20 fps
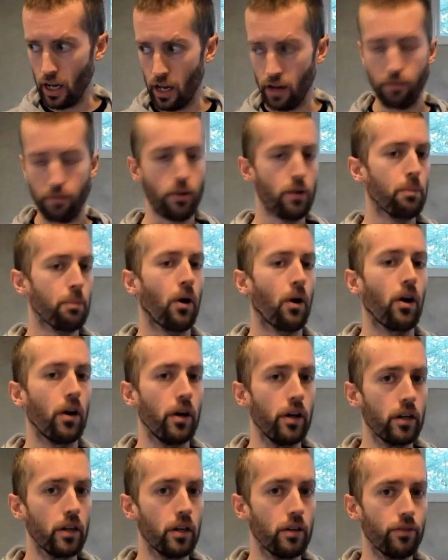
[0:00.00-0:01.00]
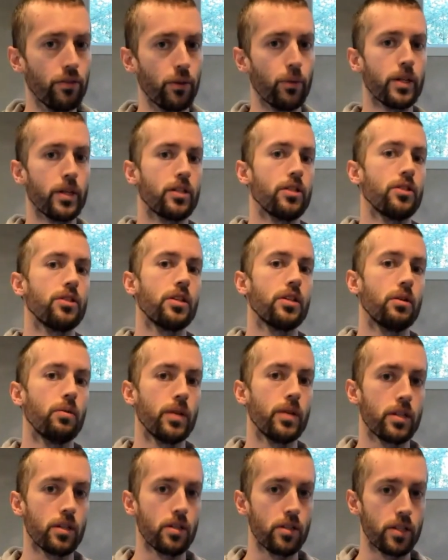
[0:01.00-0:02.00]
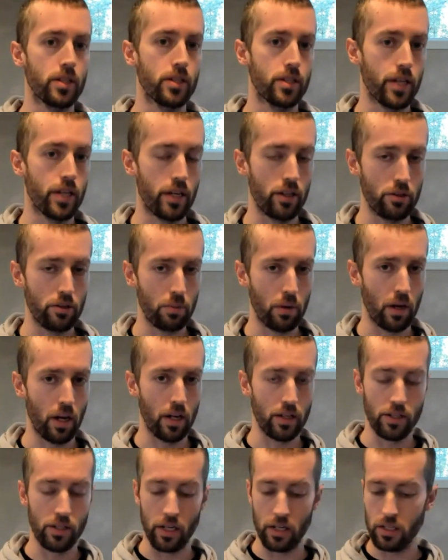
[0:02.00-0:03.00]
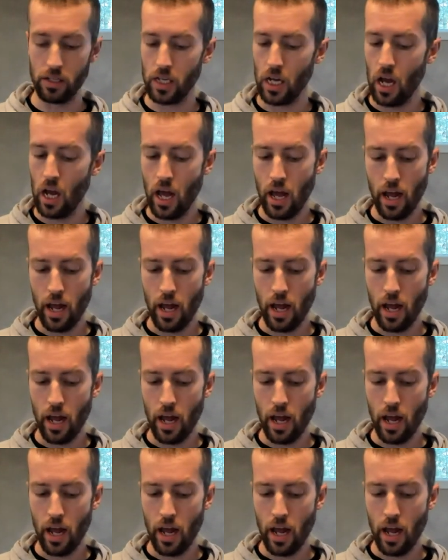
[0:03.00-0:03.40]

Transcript: every part of the Richardson Richardson sales process,